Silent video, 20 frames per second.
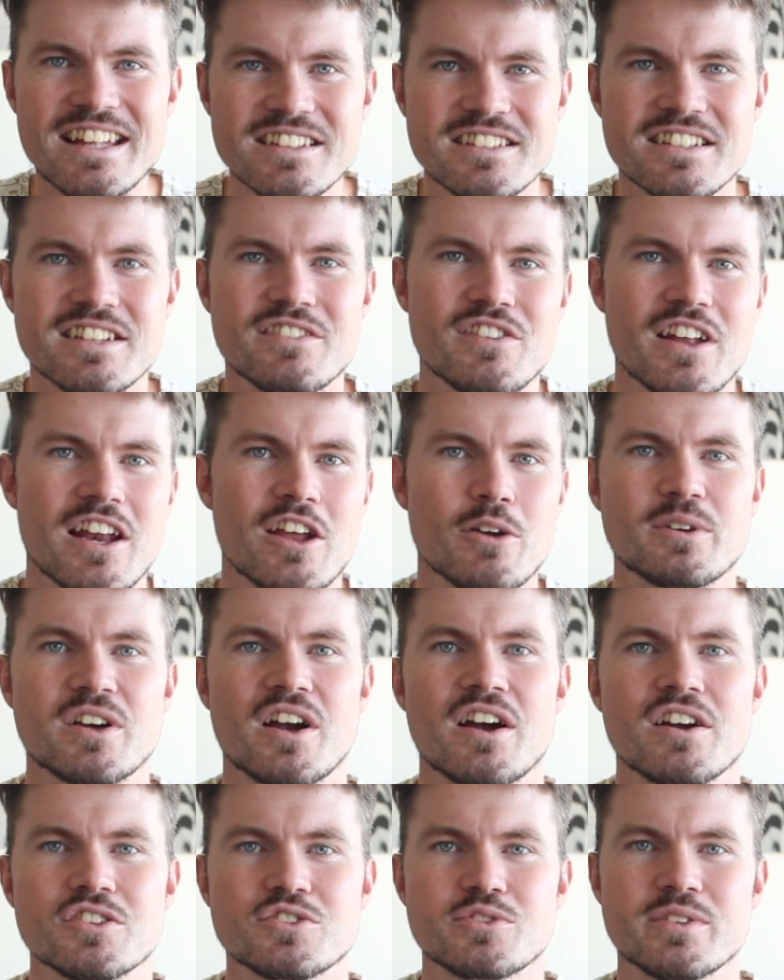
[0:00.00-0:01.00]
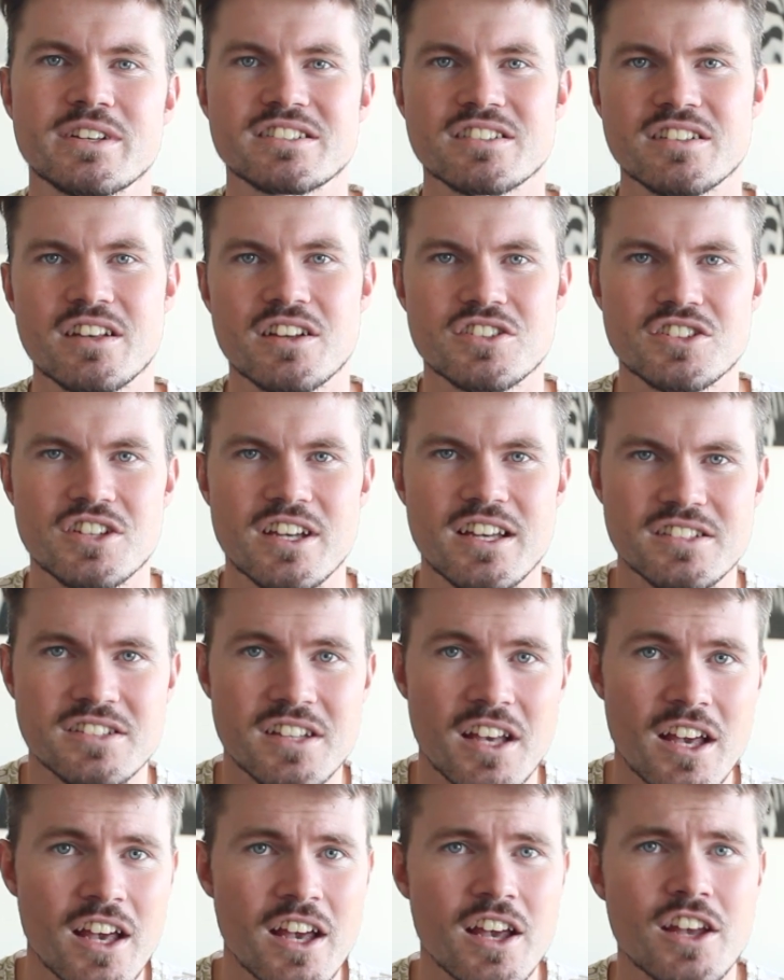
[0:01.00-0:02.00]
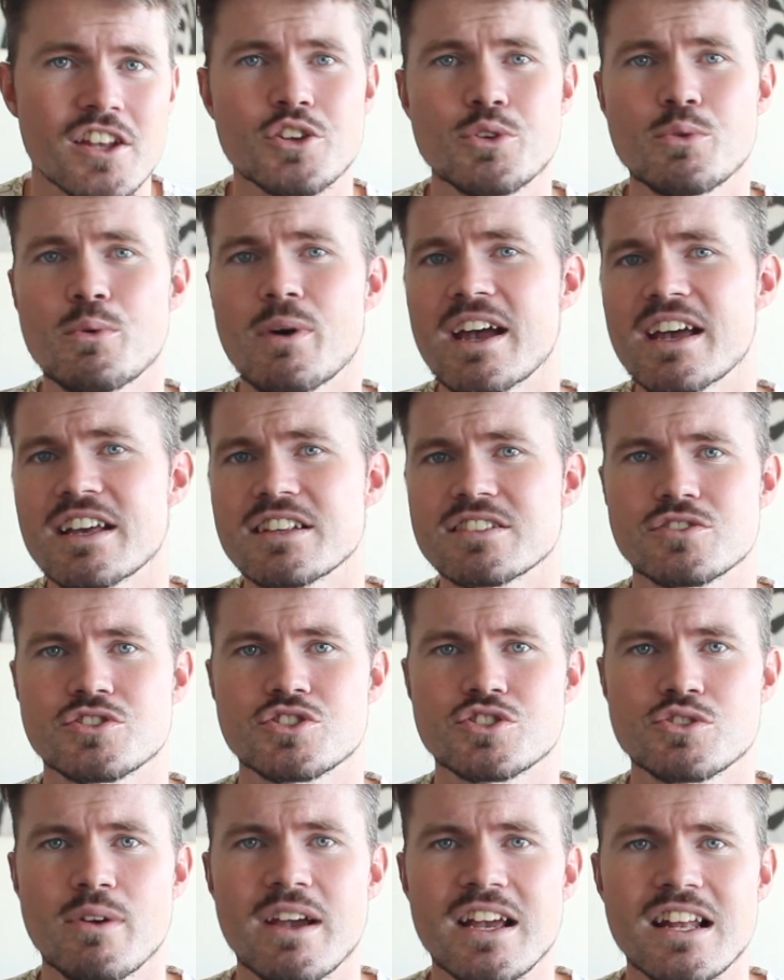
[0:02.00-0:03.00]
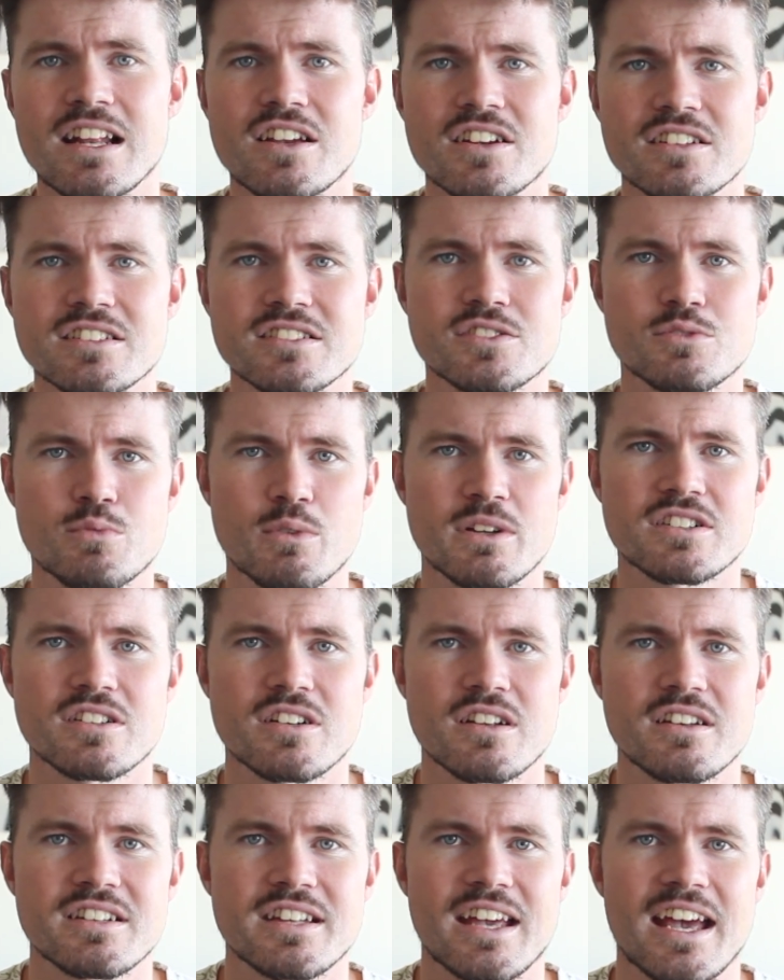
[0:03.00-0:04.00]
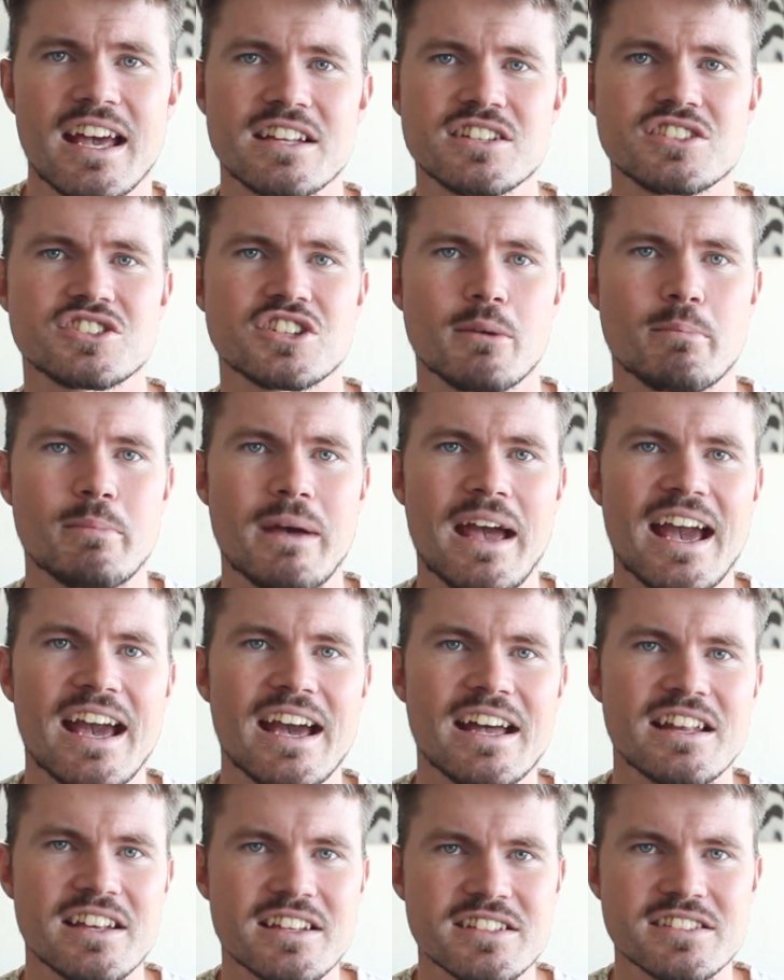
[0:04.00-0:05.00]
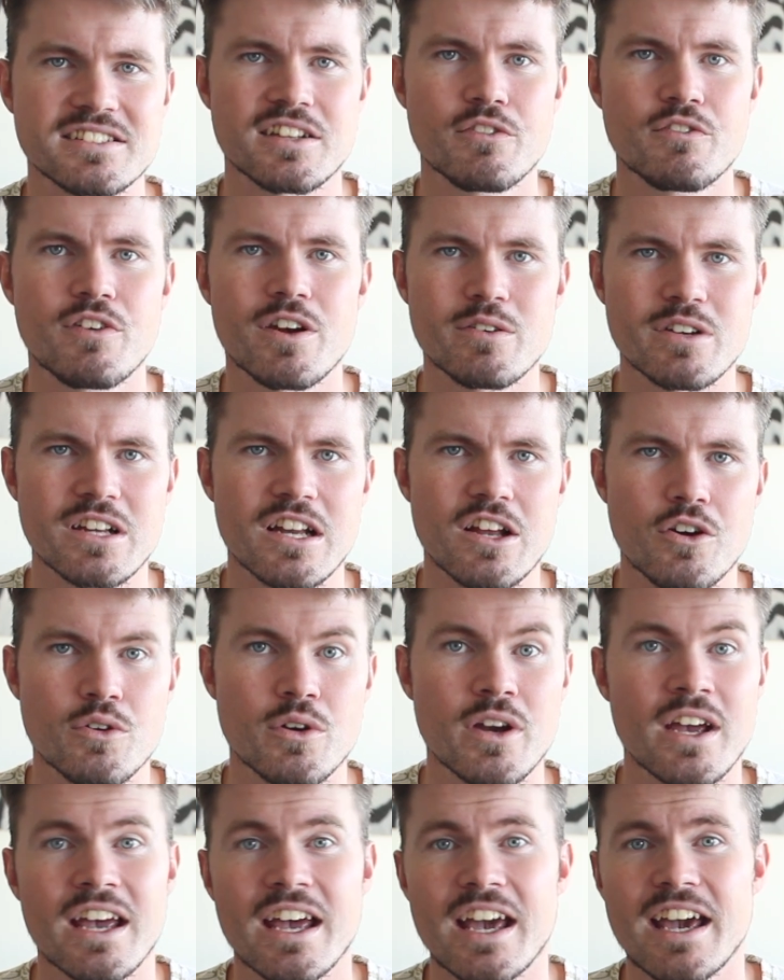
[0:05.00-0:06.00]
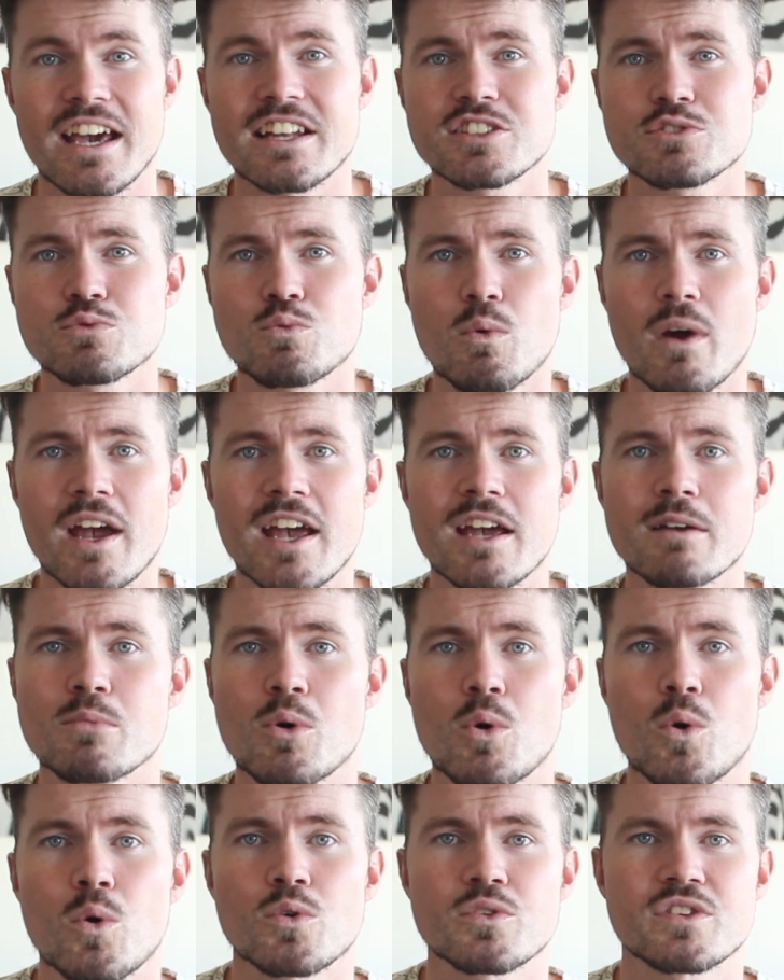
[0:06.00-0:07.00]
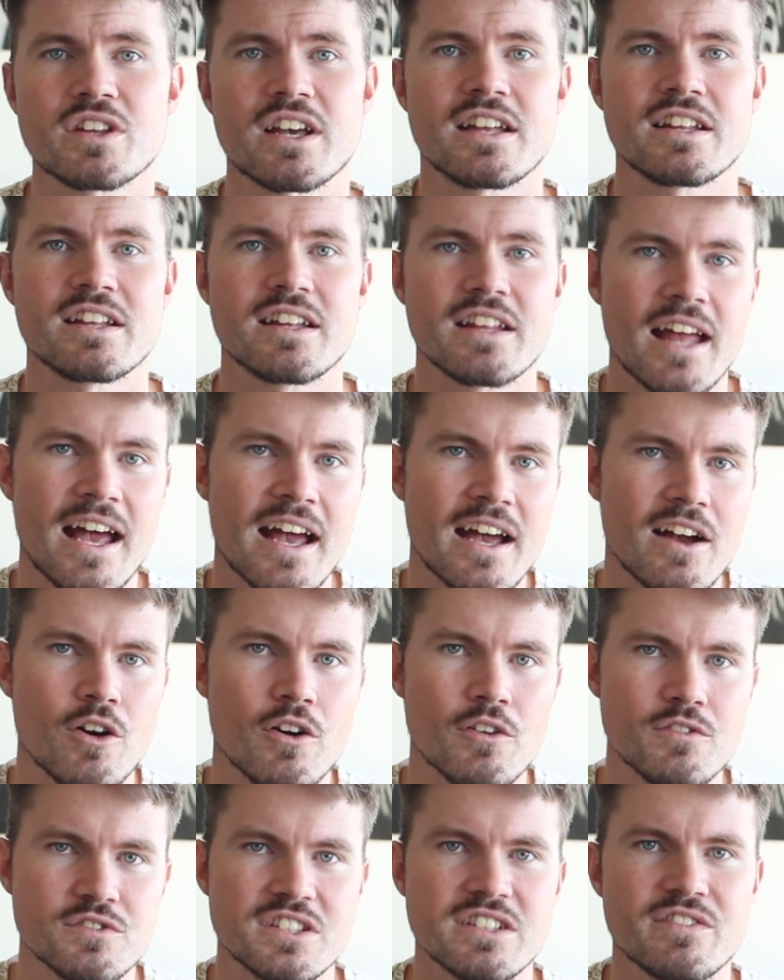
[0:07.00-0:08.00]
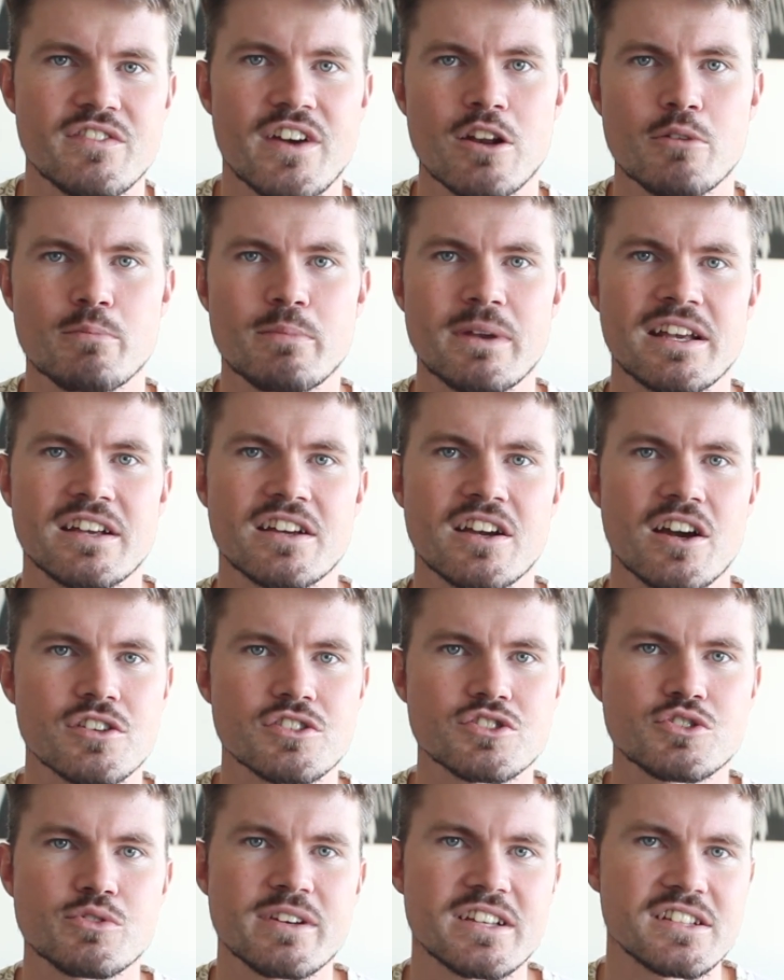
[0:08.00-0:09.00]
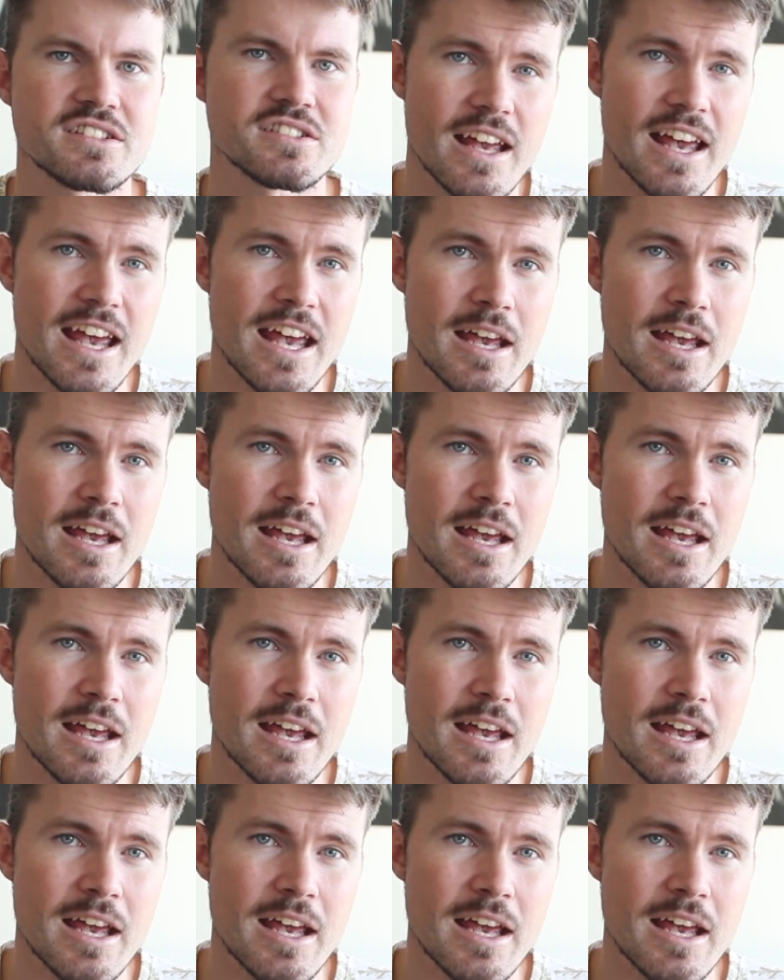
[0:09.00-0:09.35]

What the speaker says: the developed countries such as US, Australia, Switzerland, and Japan is still very low, it is way more than that of developing countries.